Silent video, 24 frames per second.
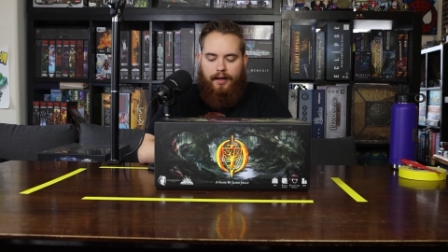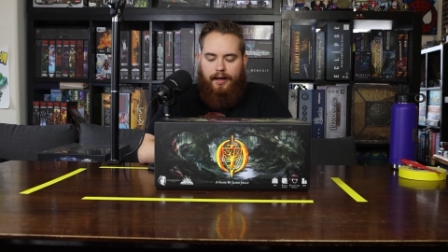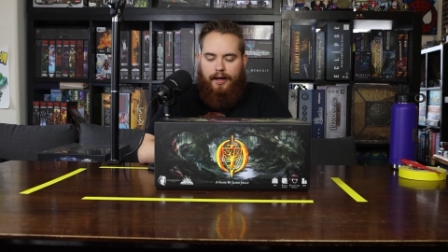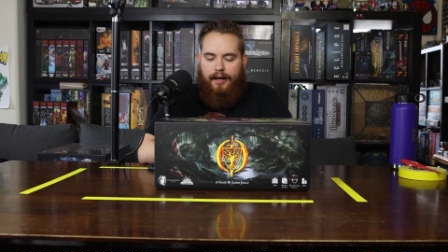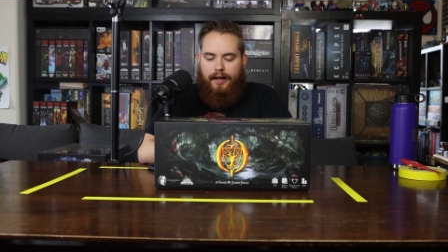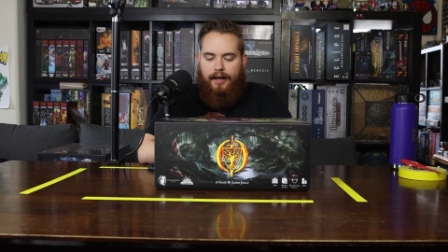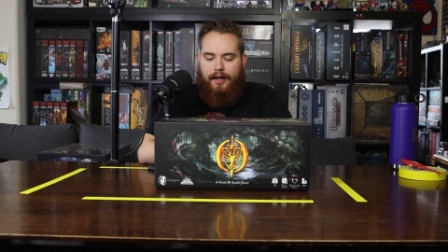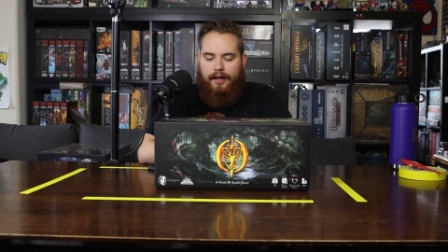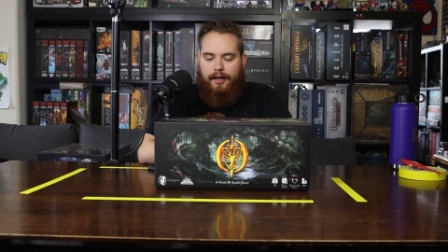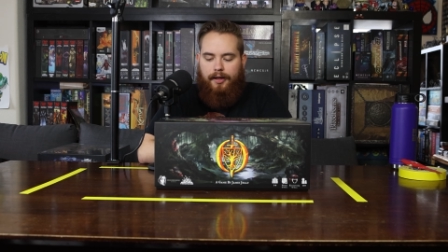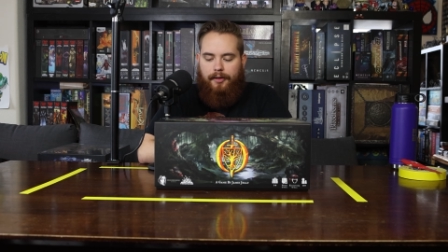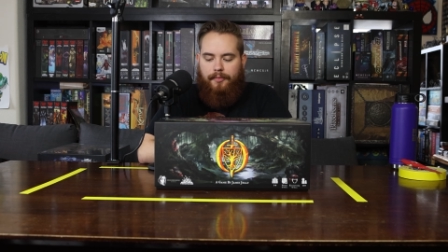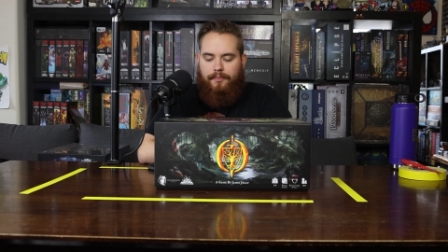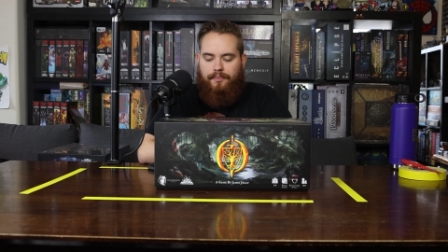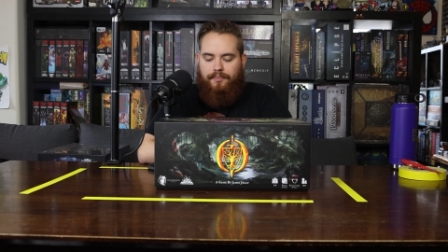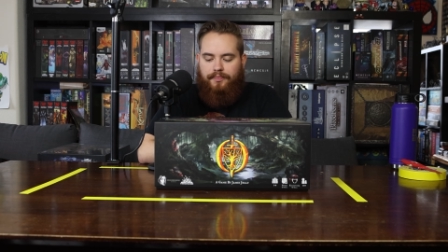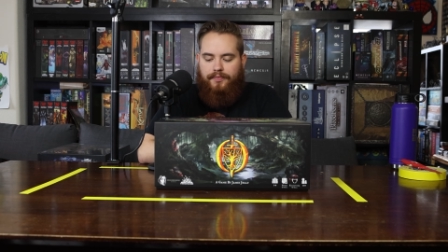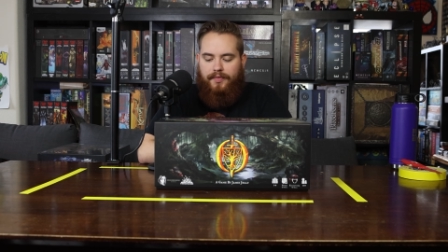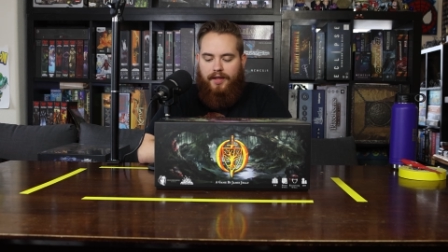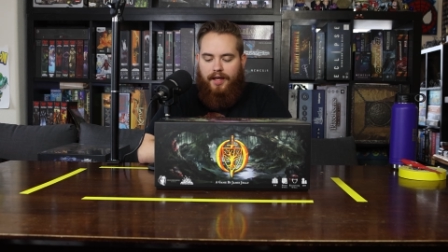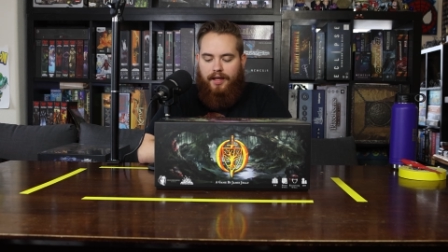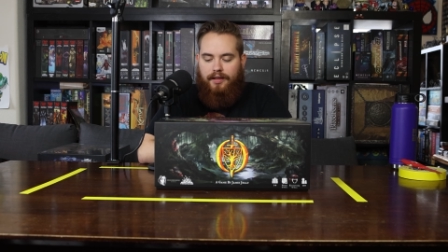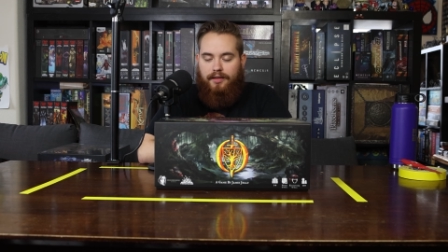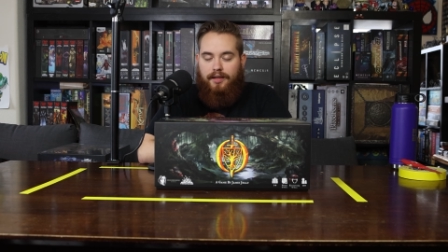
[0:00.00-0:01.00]

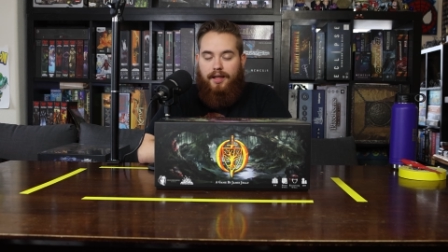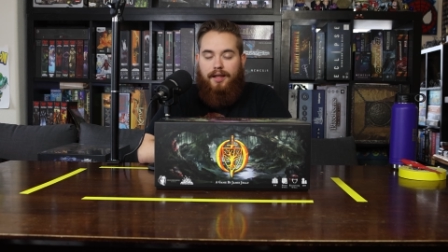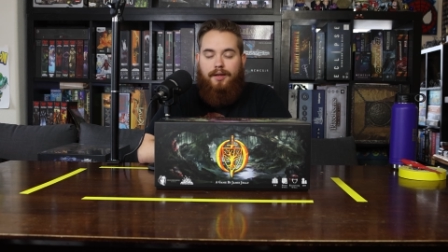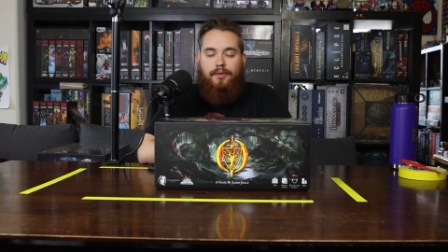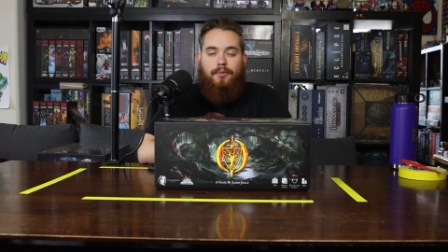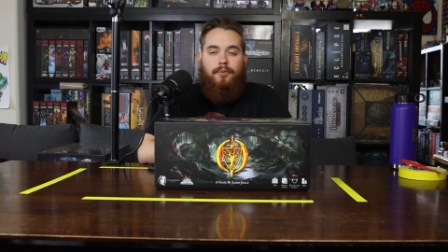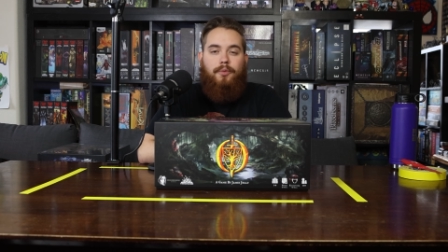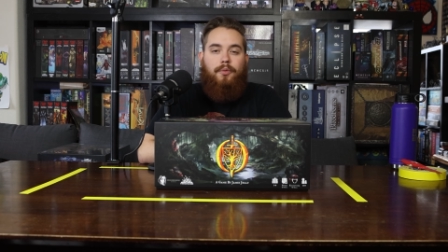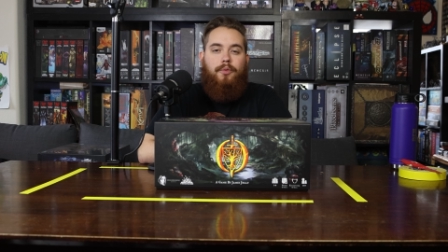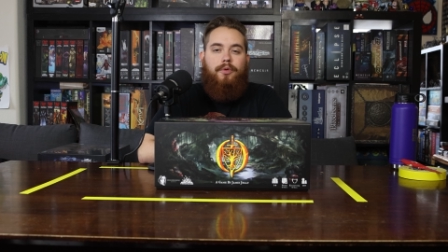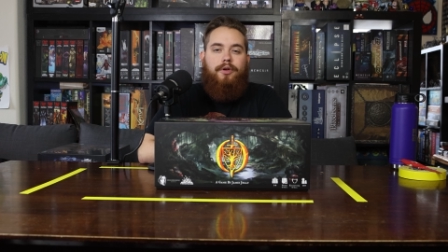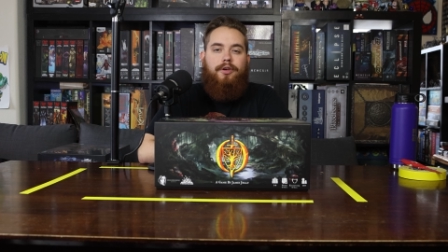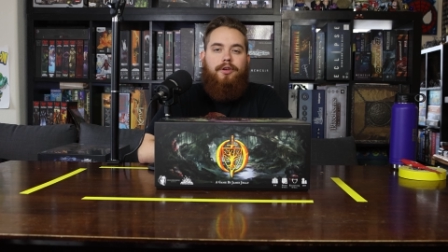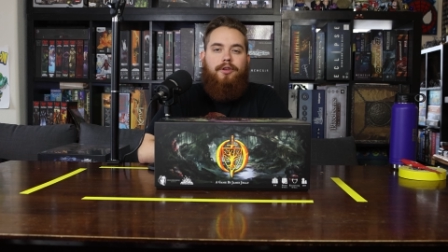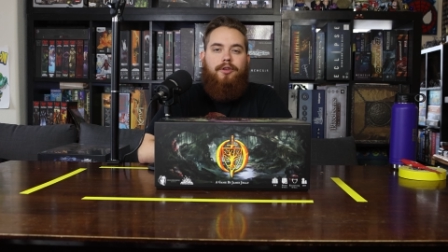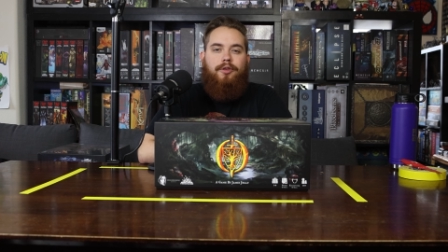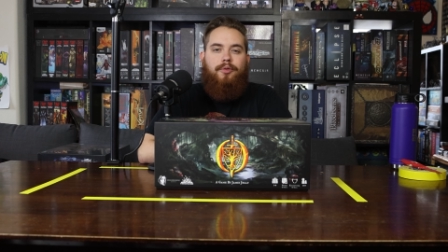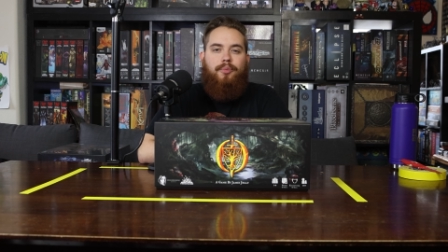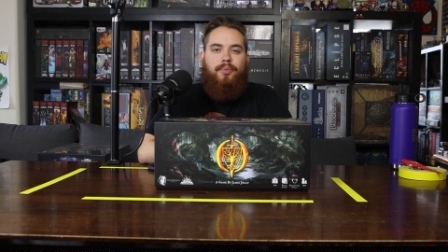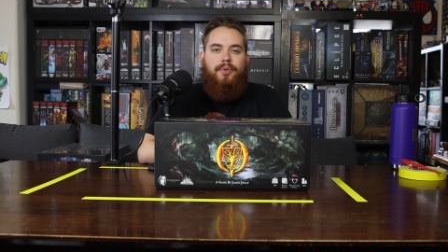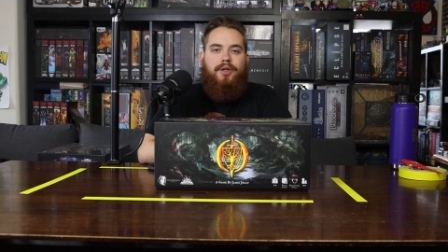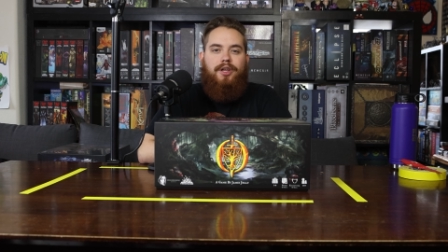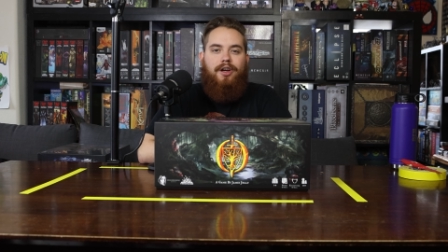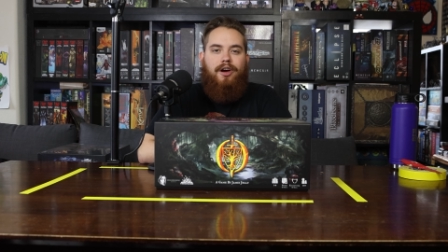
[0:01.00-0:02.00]
Um, and then
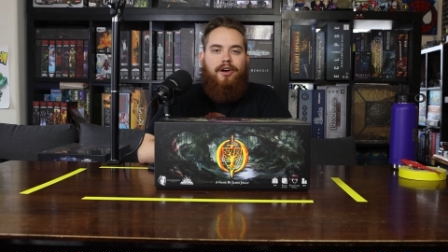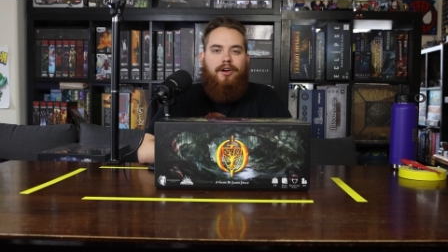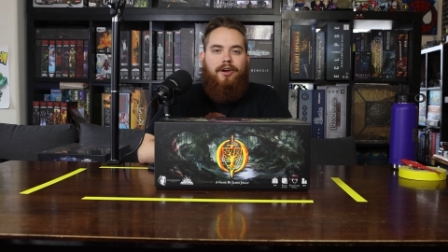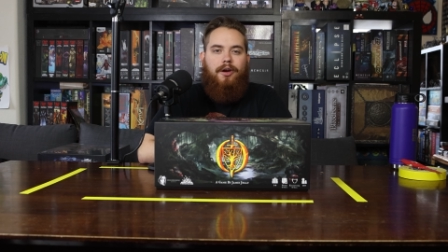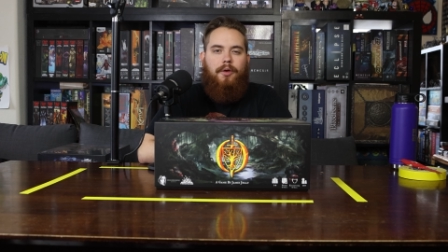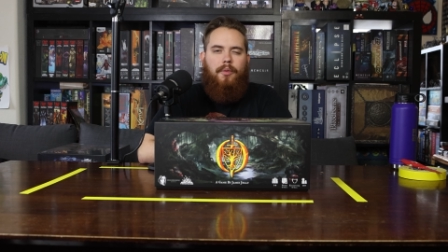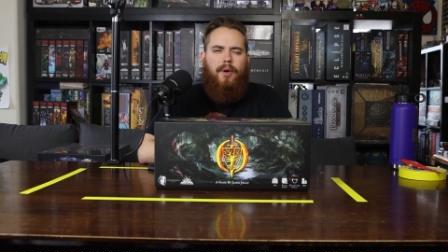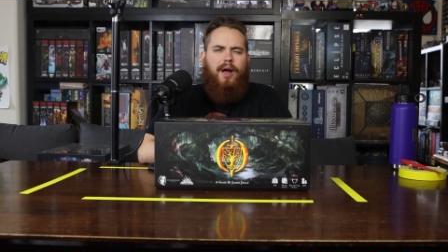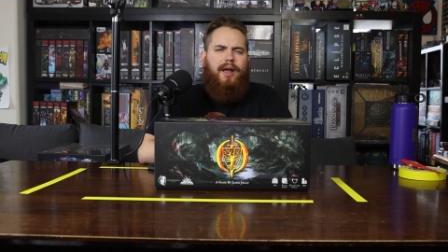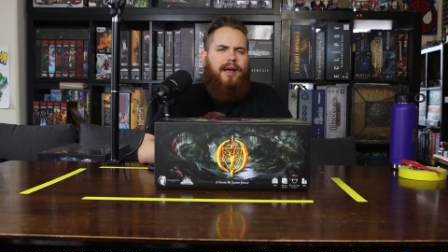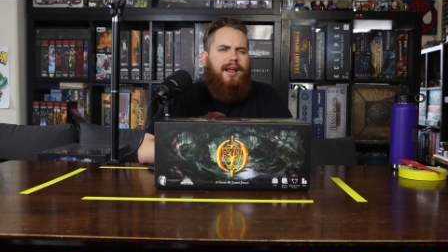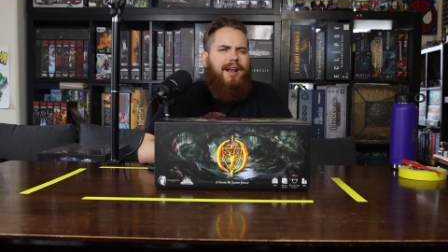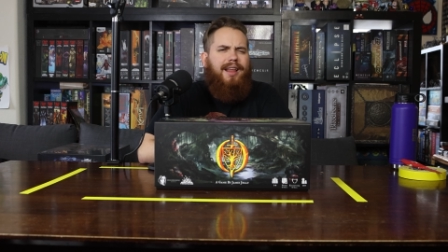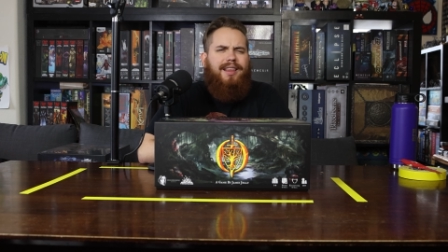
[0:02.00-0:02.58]
we'll be on our way.